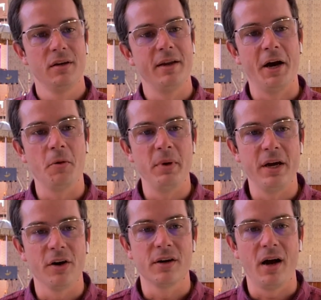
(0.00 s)
Now
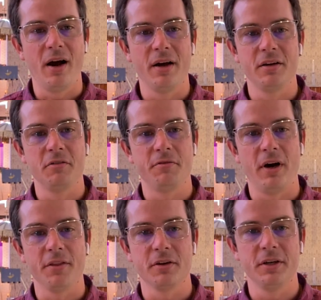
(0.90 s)
may our God and
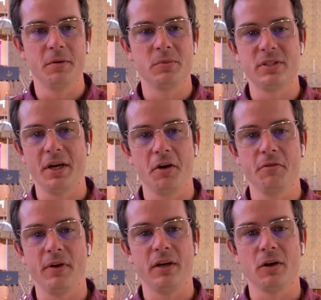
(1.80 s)
Father
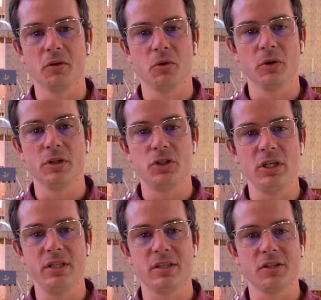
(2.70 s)
himself and our Lord
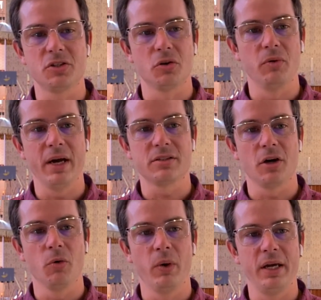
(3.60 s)
Jesus direct
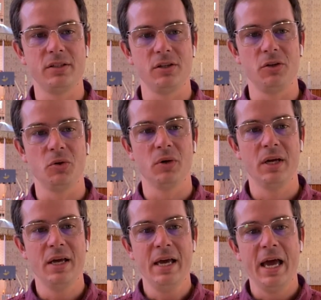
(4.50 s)
our way to you,
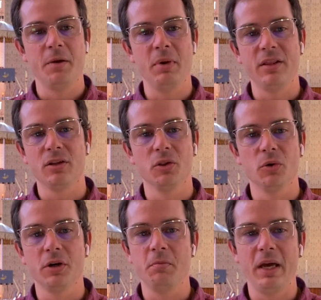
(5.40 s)
and may the
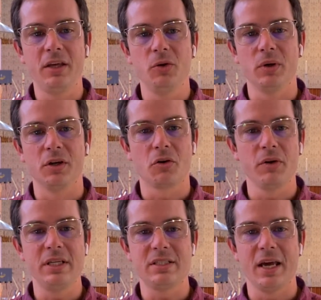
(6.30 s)
Lord make you
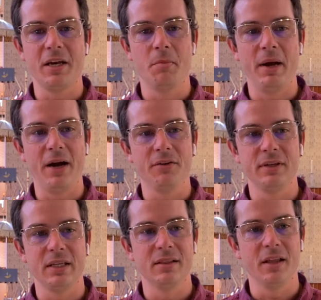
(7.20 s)
increase and abound
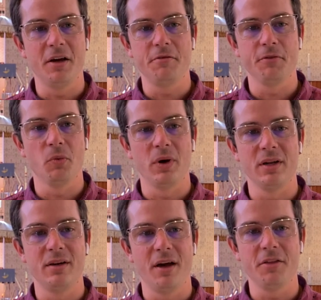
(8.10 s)
in love for one
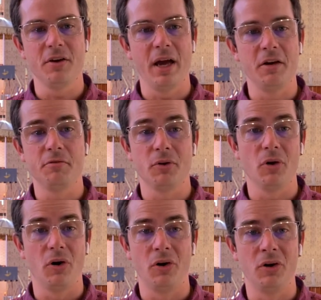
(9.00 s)
another and for
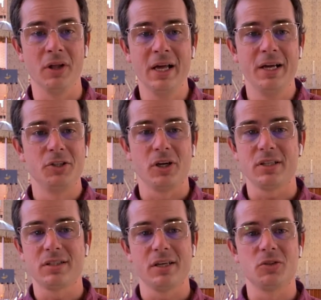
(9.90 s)
all,
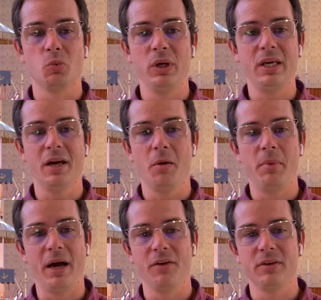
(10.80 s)
just as we
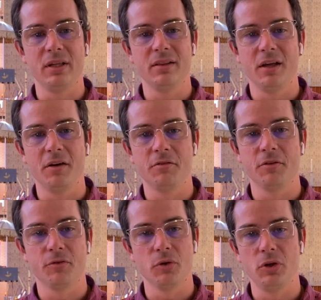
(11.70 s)
abound in
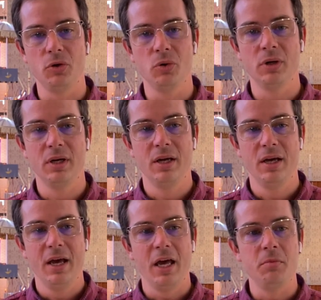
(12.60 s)
love for you.
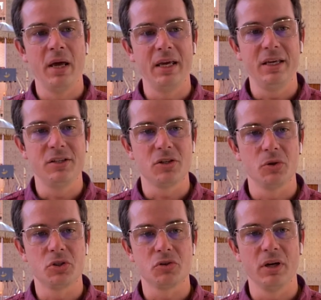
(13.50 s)
And may he
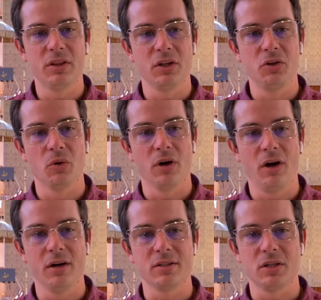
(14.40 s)
so strengthen your
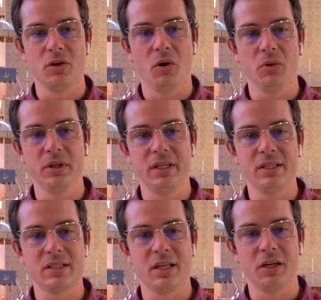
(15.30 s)
hearts in
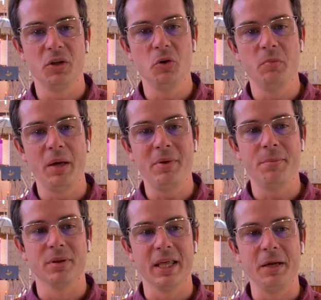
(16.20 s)
holiness that you may be
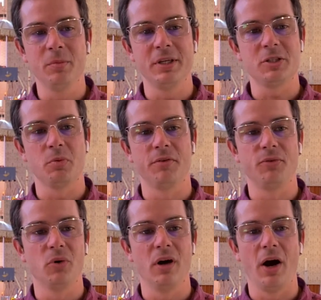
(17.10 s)
blameless
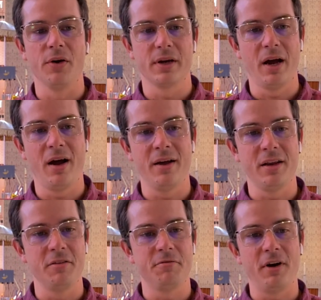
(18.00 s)
before our God
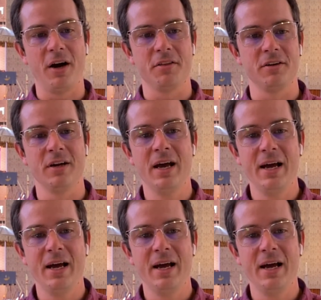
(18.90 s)
and Father